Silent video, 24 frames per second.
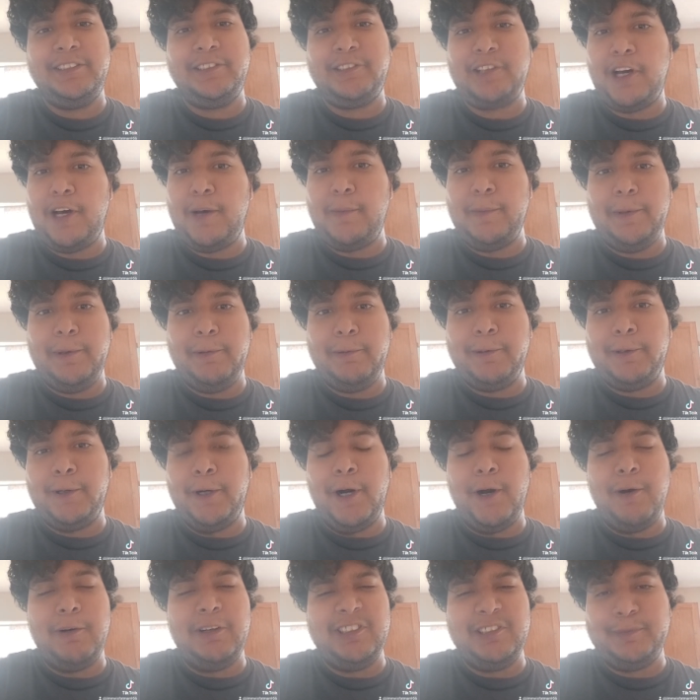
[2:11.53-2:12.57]
Tommy will
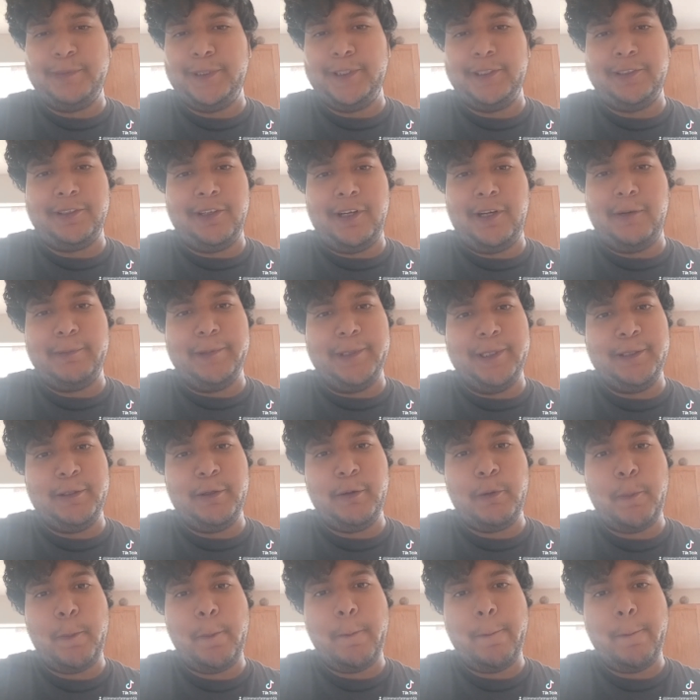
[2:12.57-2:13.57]
always be Tommy.